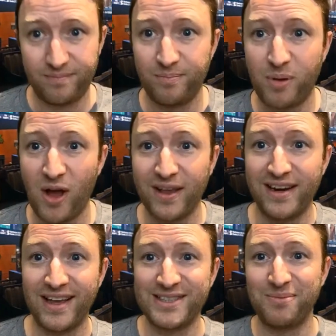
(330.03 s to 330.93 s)
probably going
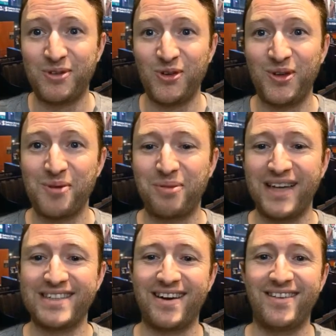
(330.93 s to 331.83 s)
to get some two unit
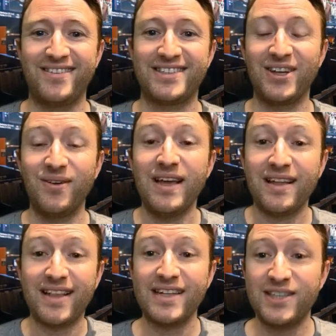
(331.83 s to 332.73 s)
plays out of those. So
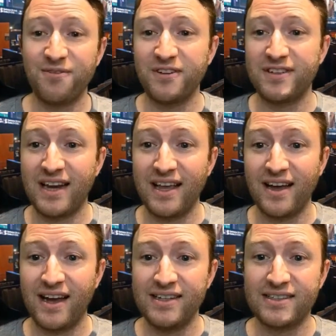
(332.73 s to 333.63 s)
that's it for today,
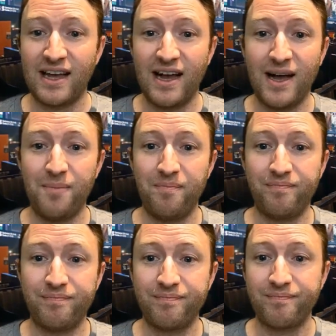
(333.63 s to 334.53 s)
guys.
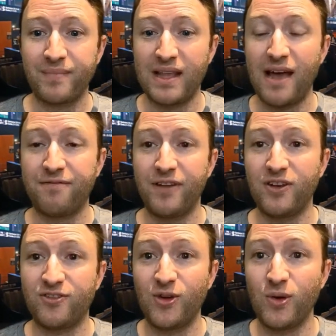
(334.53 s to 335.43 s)

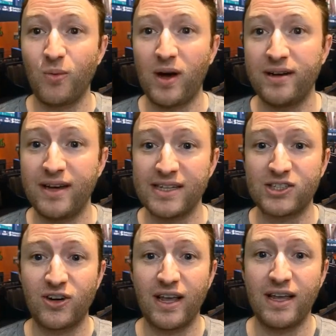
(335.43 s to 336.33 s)
Finished 2-1
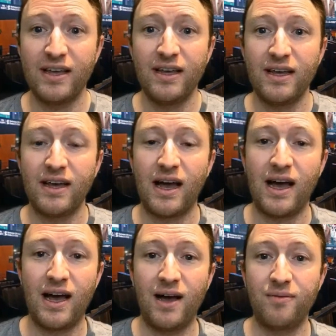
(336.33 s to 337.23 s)
yesterday.
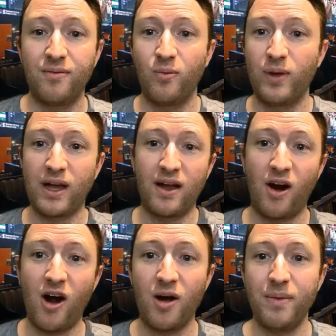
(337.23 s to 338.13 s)
We
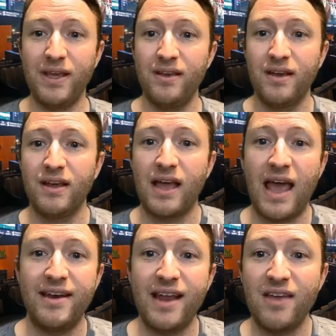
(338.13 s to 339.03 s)
got Army
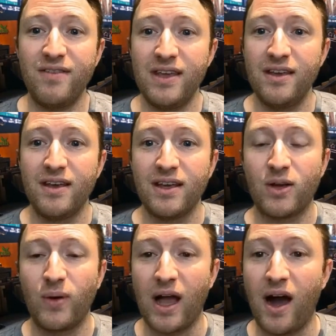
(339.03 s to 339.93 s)
and Navy
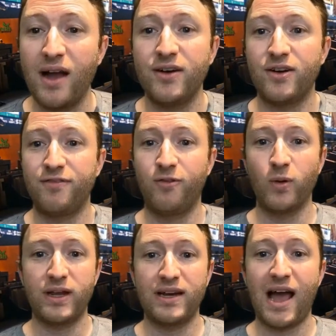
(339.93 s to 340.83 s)
going under
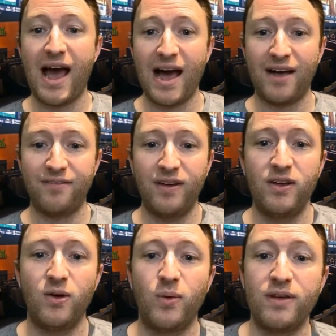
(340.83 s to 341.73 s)
40 and a half.
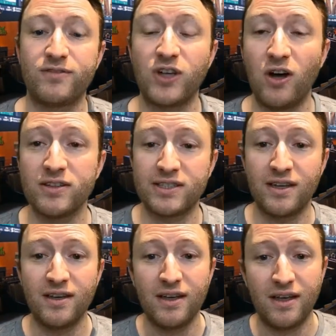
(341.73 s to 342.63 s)
We have Tulsa,